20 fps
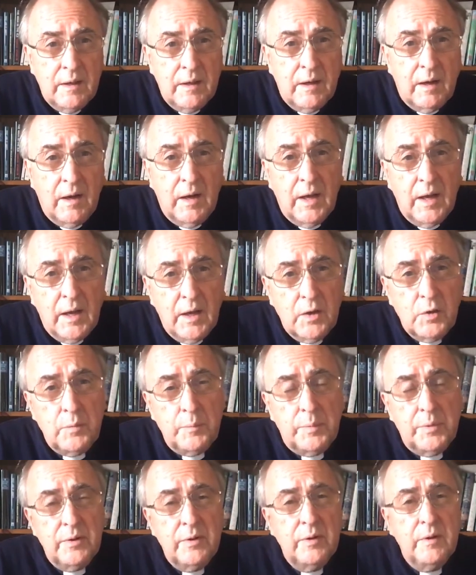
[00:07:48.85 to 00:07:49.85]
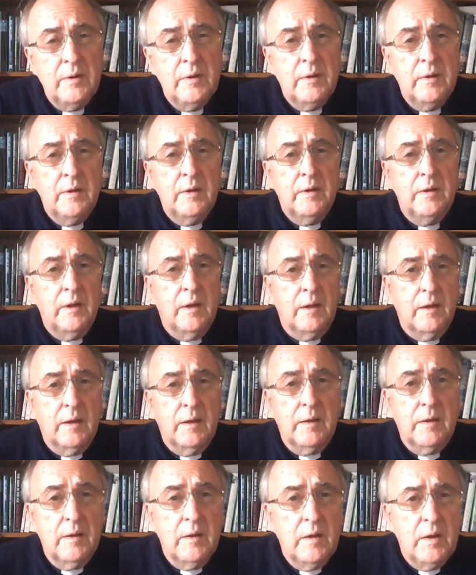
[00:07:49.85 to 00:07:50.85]
I hope
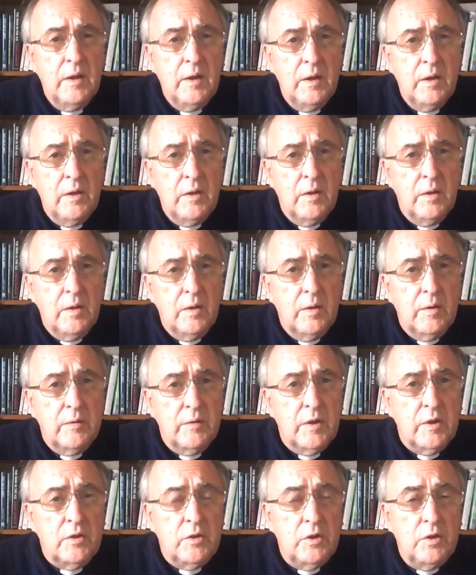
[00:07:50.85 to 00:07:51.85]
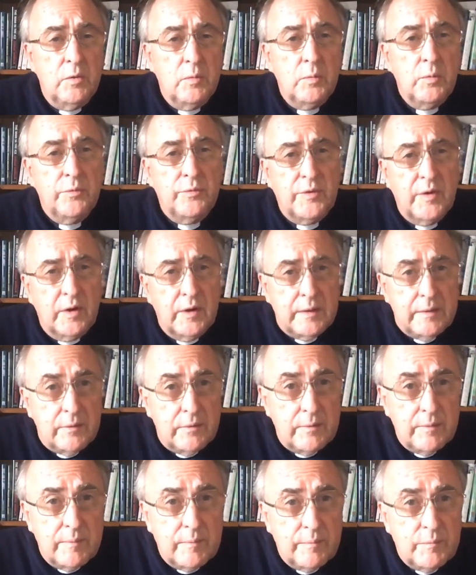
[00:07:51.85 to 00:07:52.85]
that you will
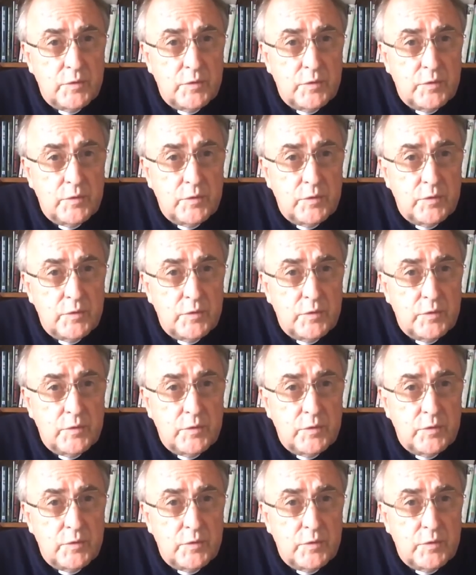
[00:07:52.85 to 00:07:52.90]
find